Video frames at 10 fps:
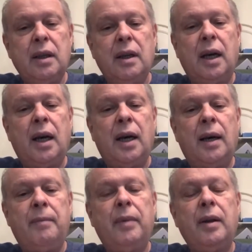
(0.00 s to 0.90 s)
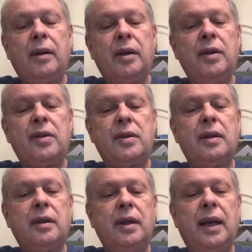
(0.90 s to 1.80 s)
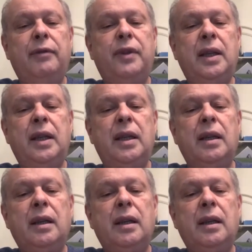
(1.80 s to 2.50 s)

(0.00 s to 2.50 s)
Uh, there is, you have the